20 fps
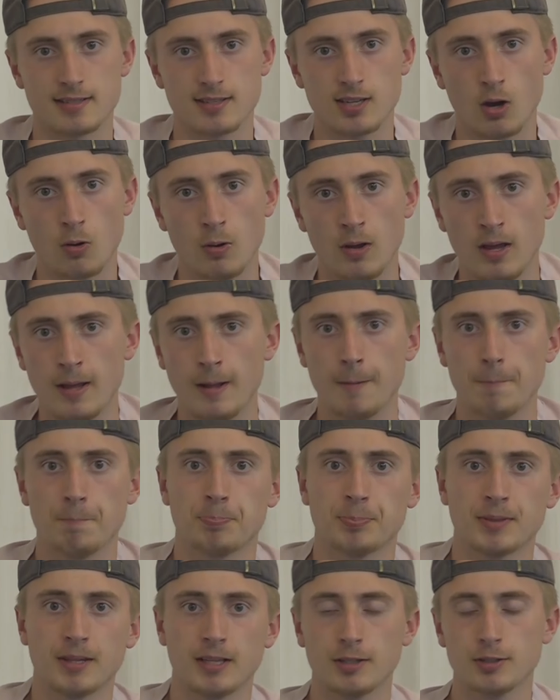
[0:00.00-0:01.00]
So
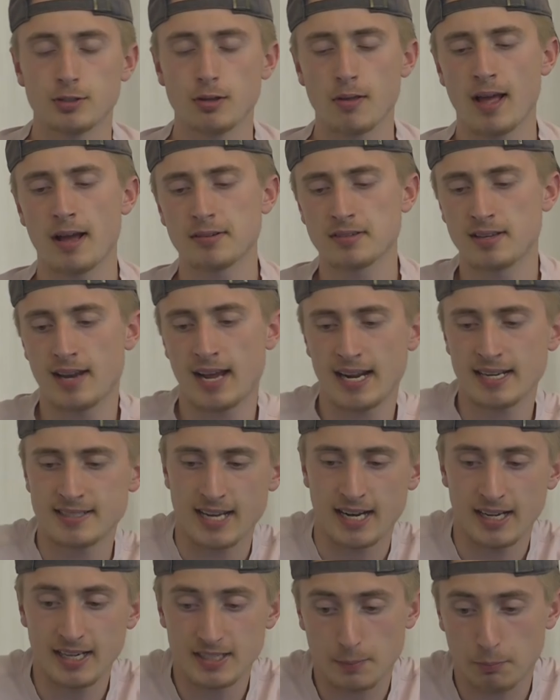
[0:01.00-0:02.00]

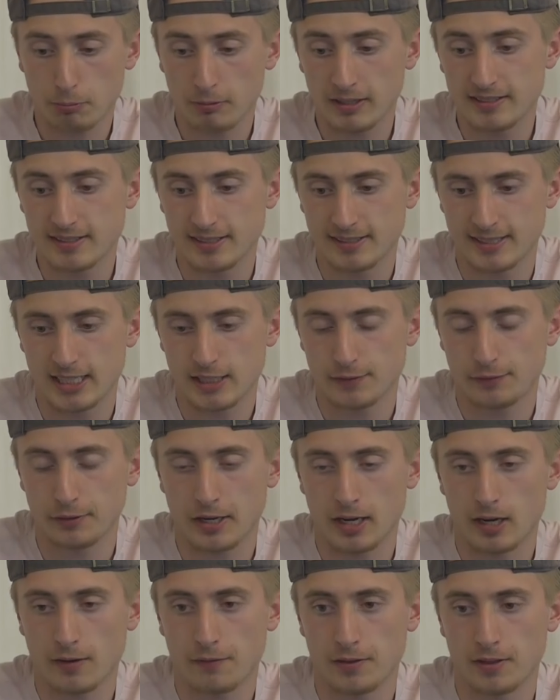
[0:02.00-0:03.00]
2009-10 is a pretty successful
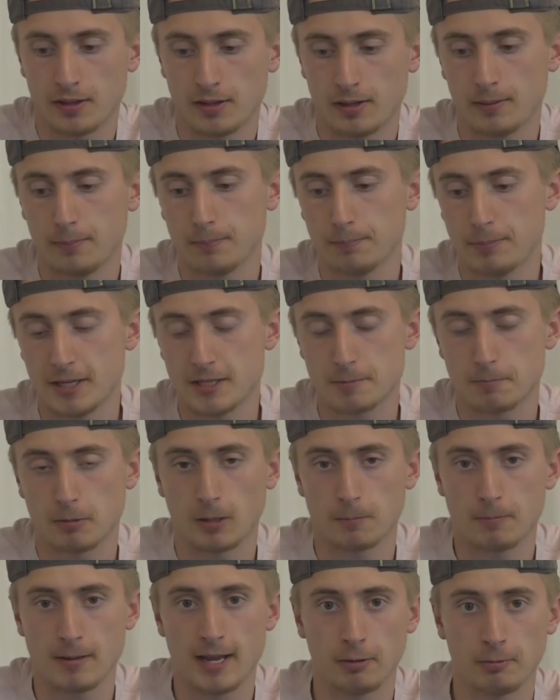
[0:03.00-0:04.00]
year for the
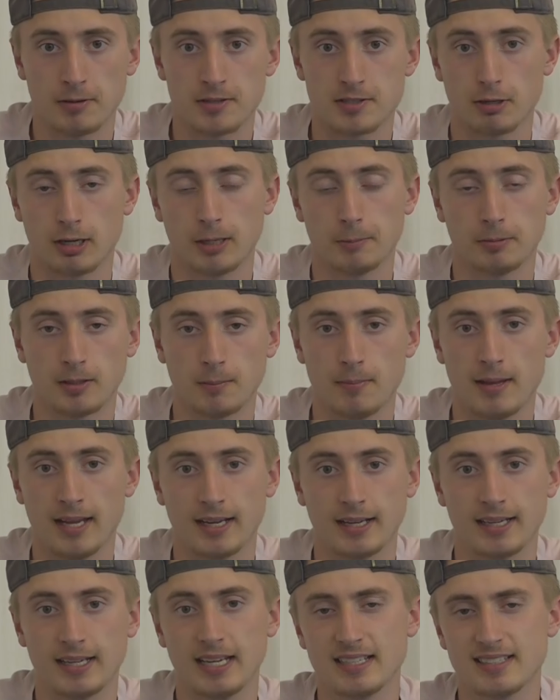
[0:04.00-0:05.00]
Pittsburgh Penguins. They're able to make
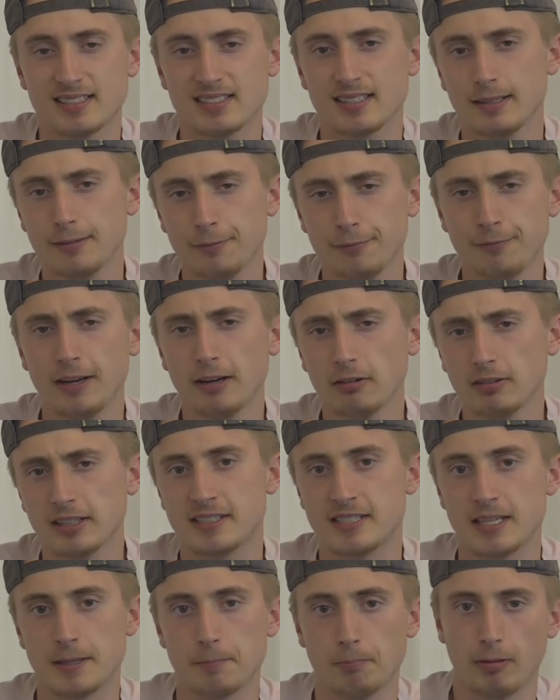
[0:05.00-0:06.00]
a fairly
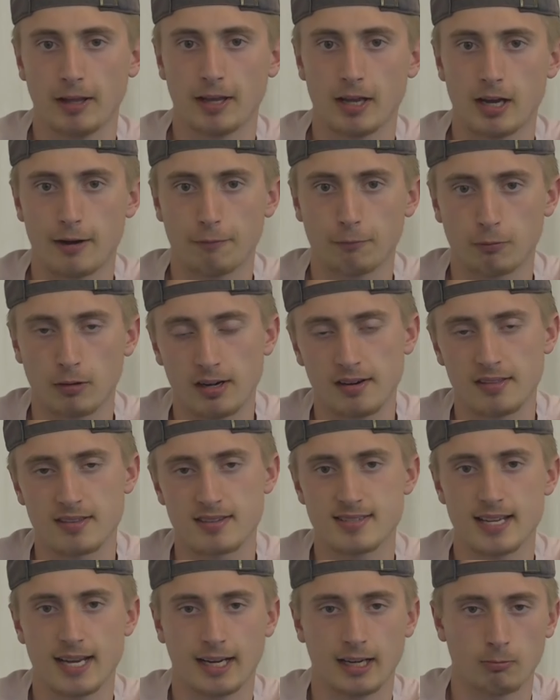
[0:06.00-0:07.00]
deep playoff run to the
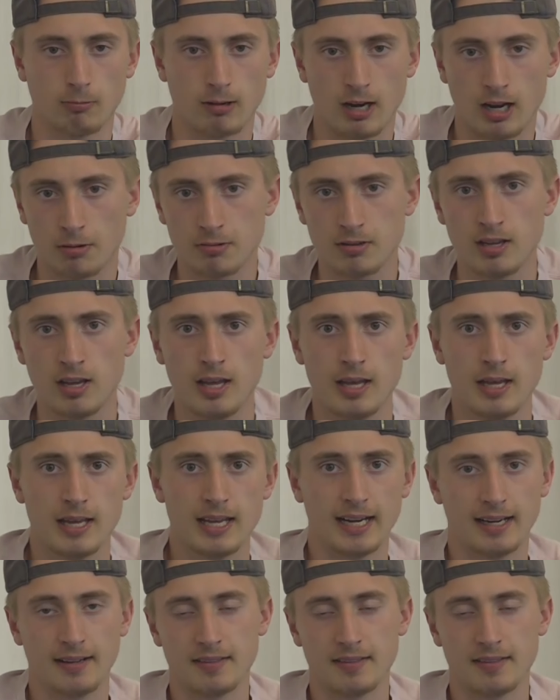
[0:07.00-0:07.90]
second round. And